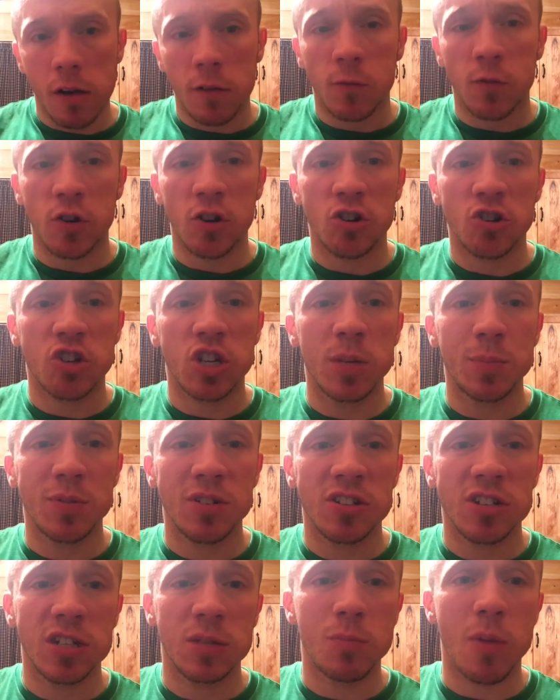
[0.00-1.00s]
For as cheap
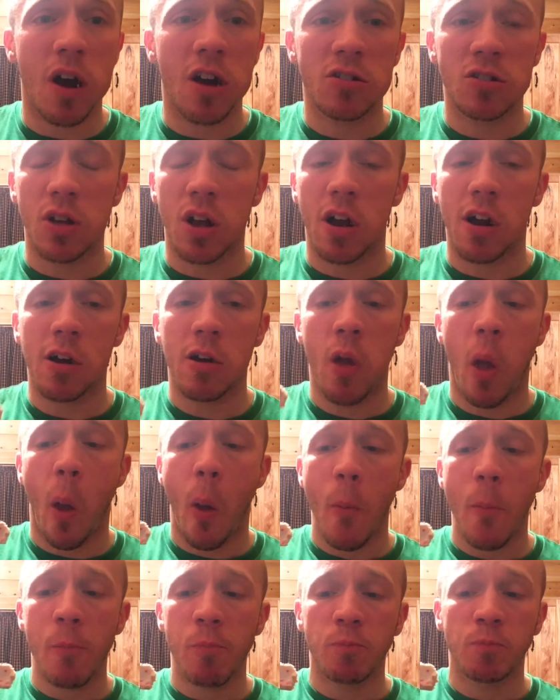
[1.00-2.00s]
as these bars are,
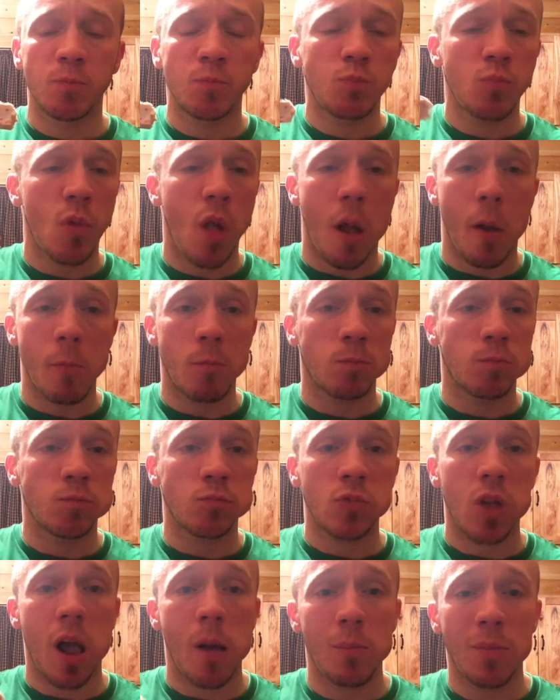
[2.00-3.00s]

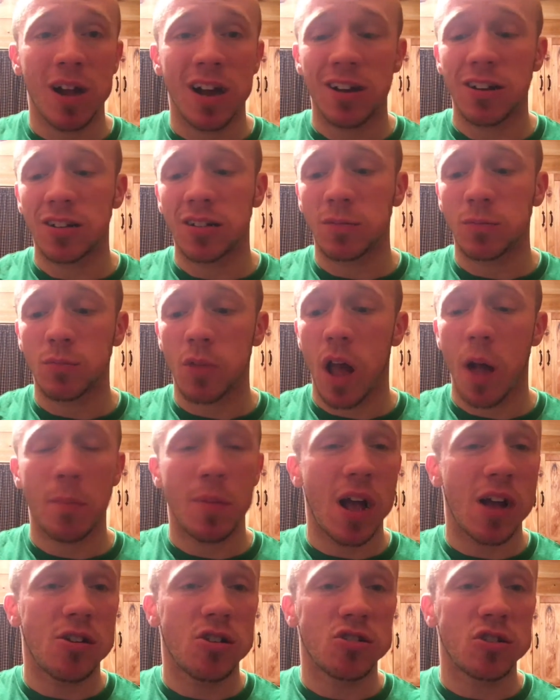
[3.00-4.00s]
I'm not
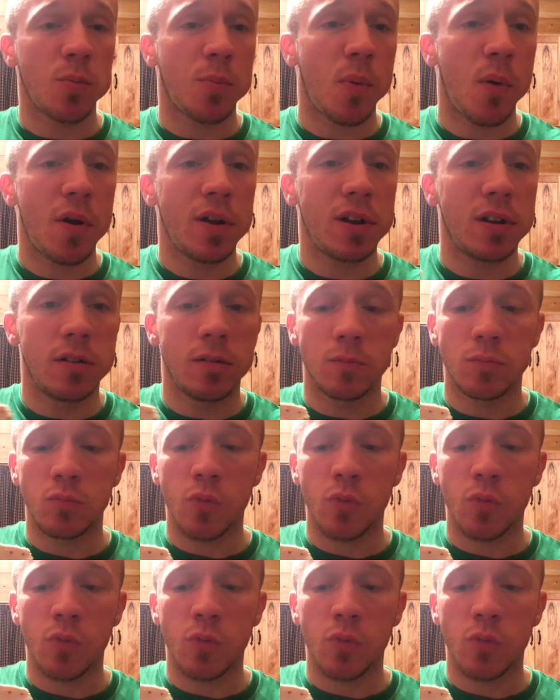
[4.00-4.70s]
disappointed.